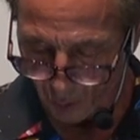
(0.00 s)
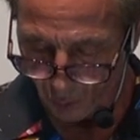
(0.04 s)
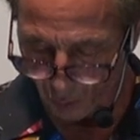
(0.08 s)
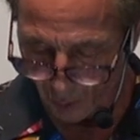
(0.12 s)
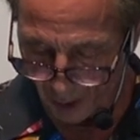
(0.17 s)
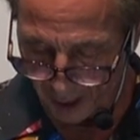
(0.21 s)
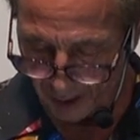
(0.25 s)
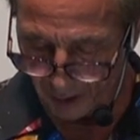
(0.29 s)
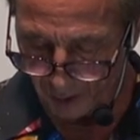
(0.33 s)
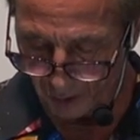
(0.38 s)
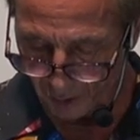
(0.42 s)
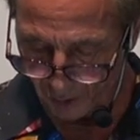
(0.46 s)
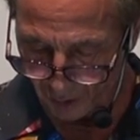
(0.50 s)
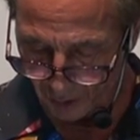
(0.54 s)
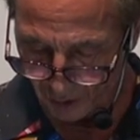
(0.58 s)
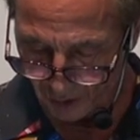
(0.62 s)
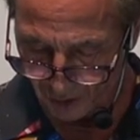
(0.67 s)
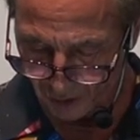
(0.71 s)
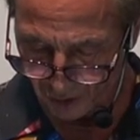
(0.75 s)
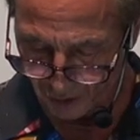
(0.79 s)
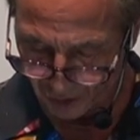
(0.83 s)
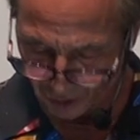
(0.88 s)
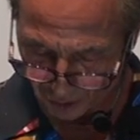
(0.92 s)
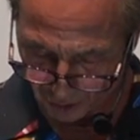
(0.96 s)
Render
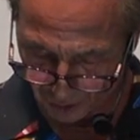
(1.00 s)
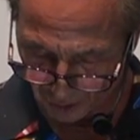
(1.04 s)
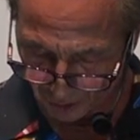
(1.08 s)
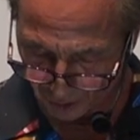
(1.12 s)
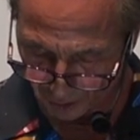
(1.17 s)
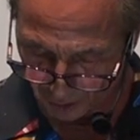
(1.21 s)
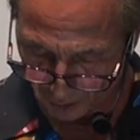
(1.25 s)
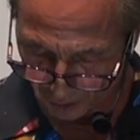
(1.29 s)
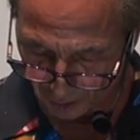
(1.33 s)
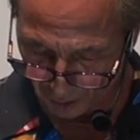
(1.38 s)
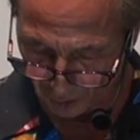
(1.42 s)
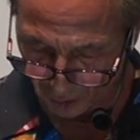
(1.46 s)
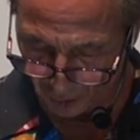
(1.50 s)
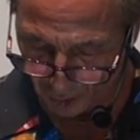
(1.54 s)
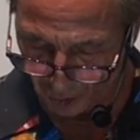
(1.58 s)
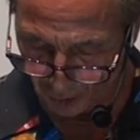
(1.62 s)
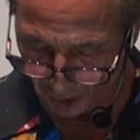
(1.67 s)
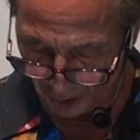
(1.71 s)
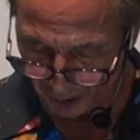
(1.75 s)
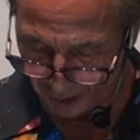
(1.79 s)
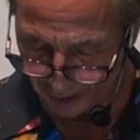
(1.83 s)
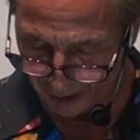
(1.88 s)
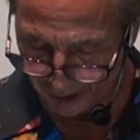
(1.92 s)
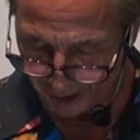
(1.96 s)
her to her
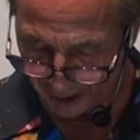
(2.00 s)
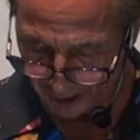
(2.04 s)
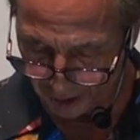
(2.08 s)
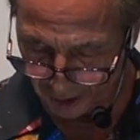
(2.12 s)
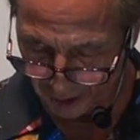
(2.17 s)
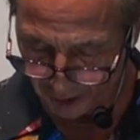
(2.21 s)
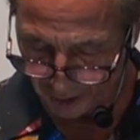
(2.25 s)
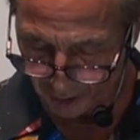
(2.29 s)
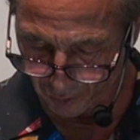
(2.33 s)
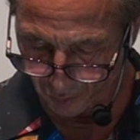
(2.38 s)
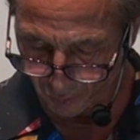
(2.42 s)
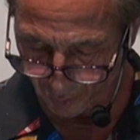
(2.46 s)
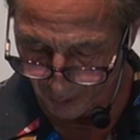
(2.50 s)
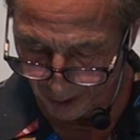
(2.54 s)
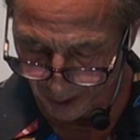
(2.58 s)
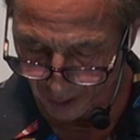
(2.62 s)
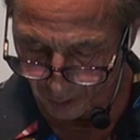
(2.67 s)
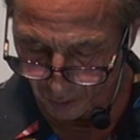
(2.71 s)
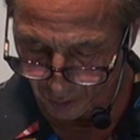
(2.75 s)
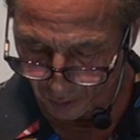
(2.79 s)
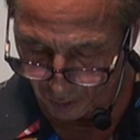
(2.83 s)
just as she rendered